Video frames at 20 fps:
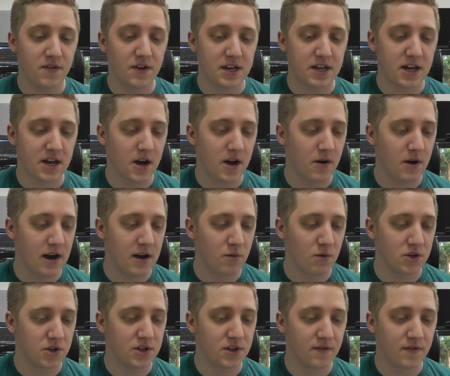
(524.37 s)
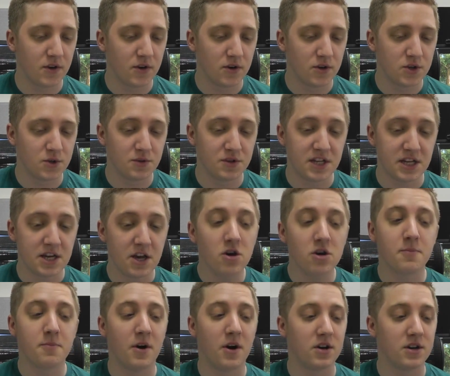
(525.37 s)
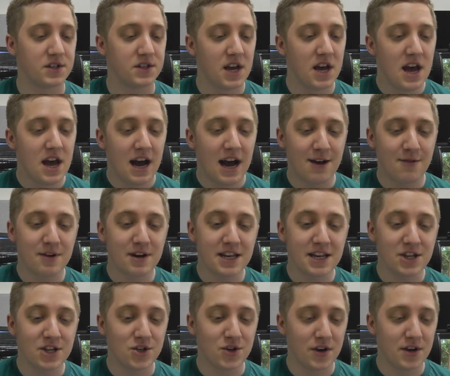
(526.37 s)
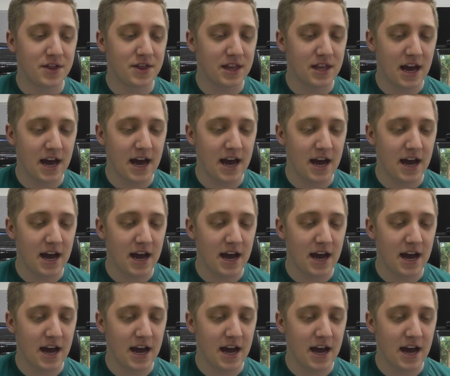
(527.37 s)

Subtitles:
video I watched of yours was the Yogbox. I really enjoyed it,